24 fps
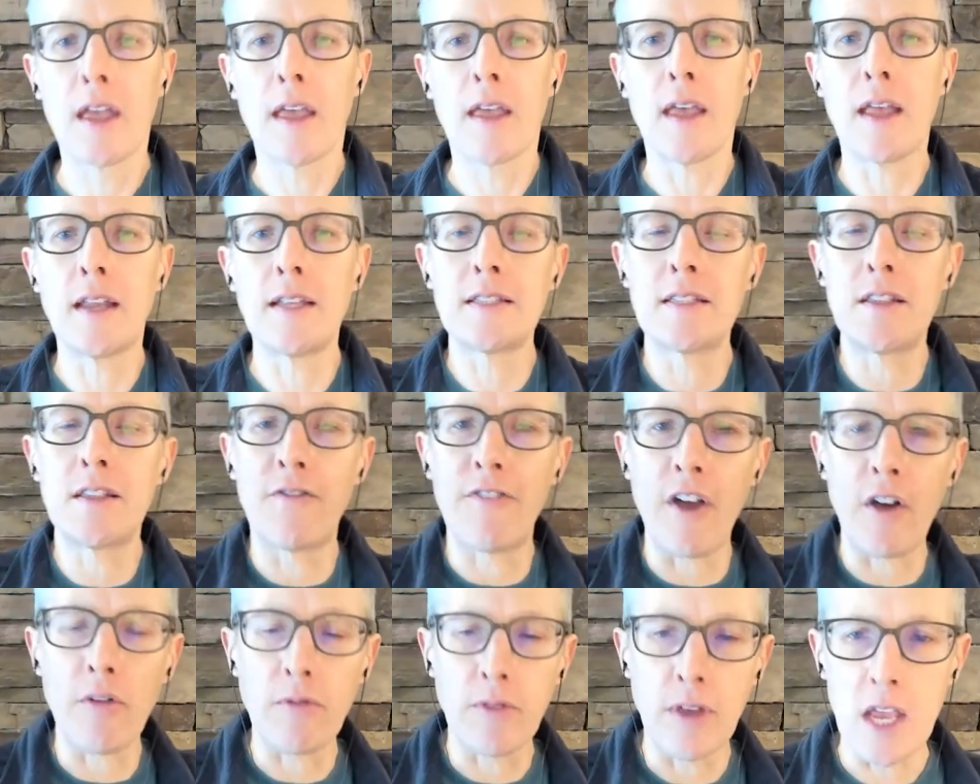It is the
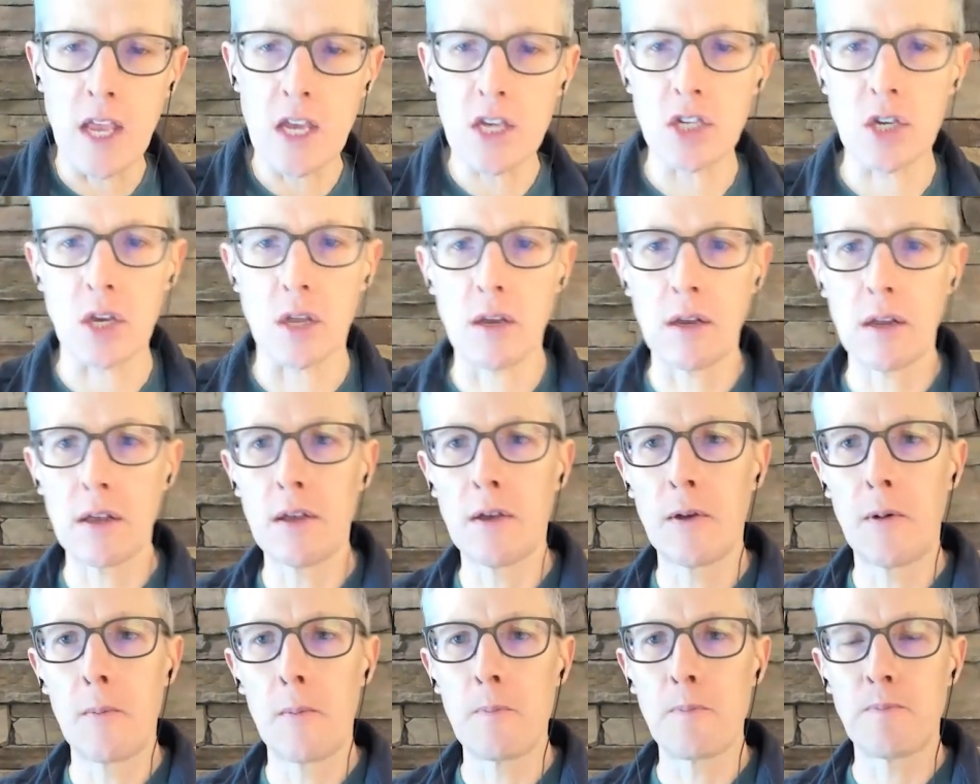foundation
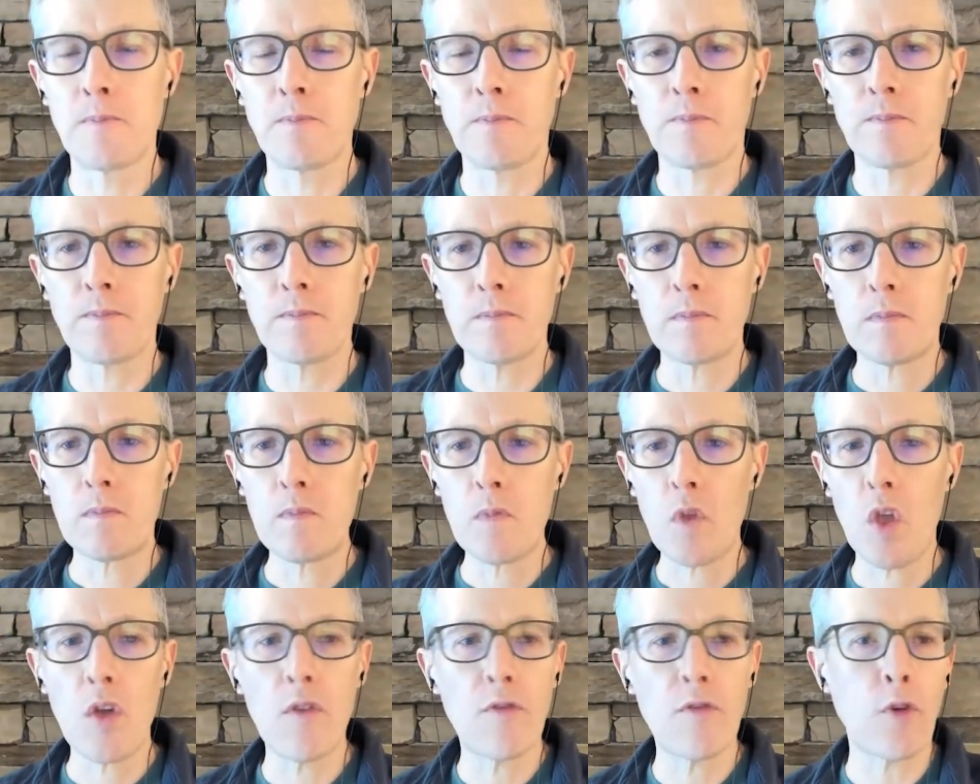
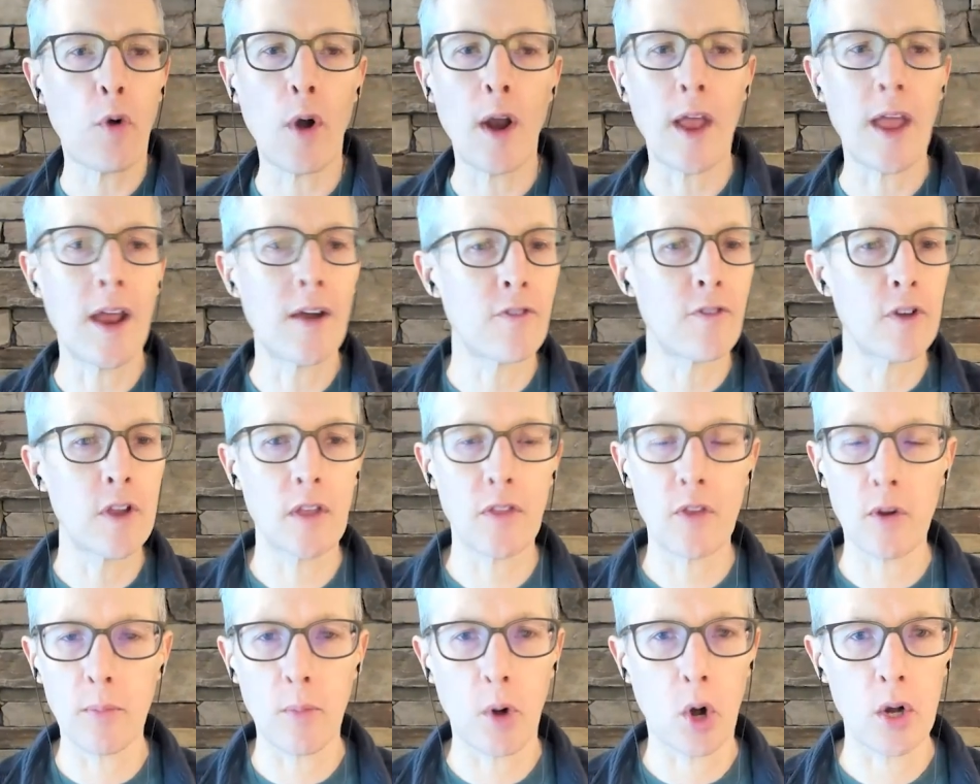for every
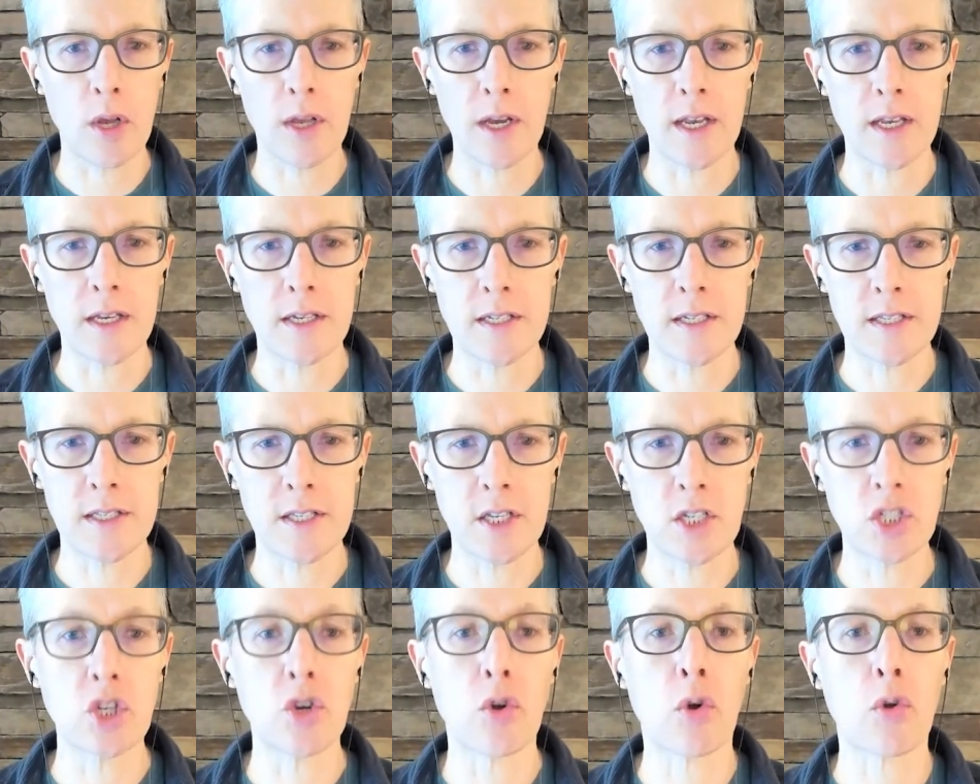other marketing
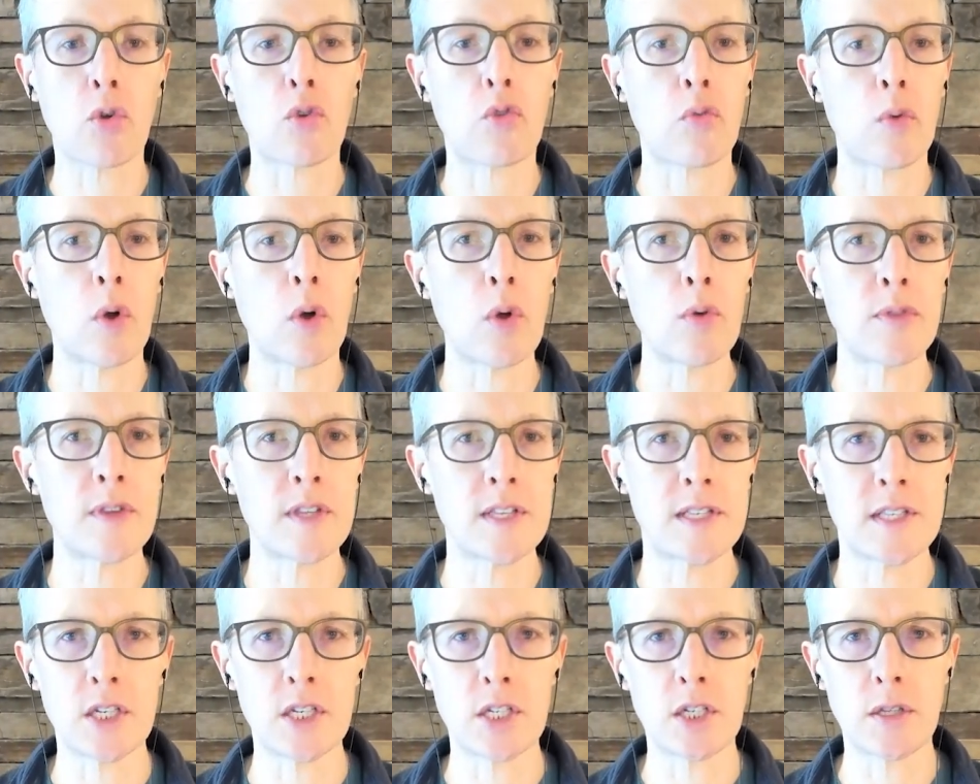decision or growth
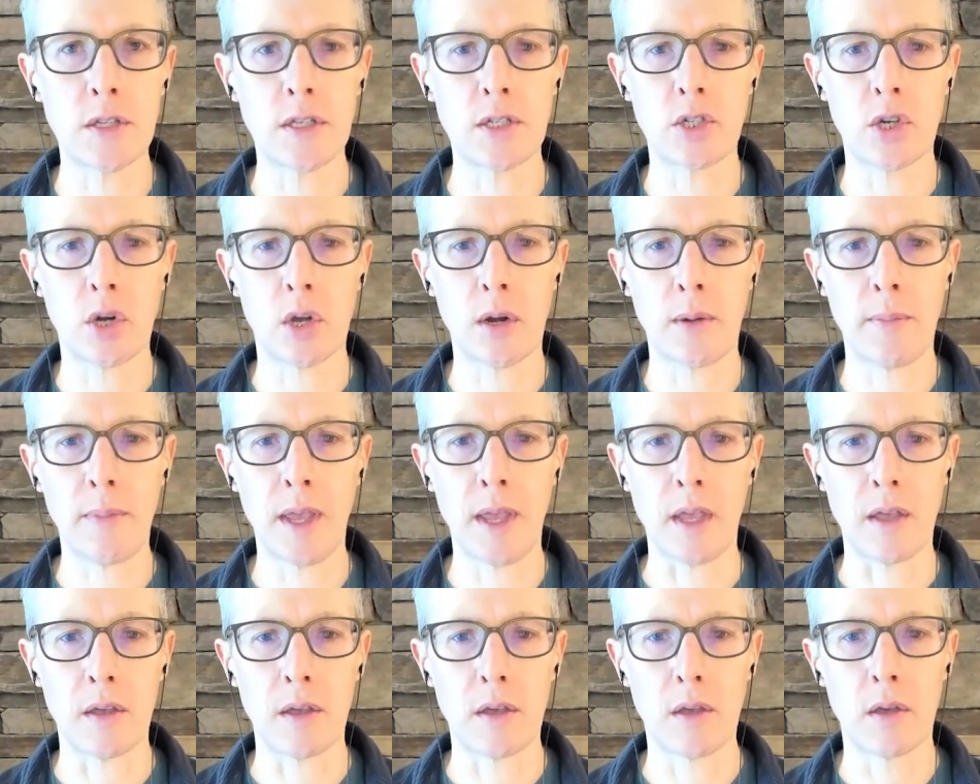decision that you're going to
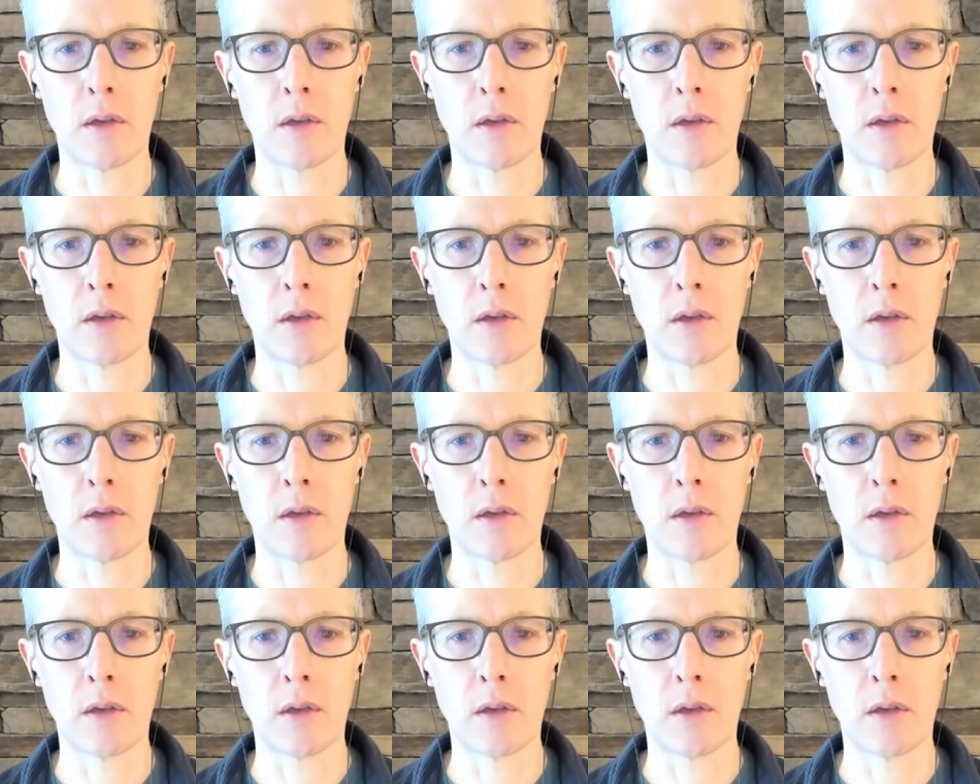make.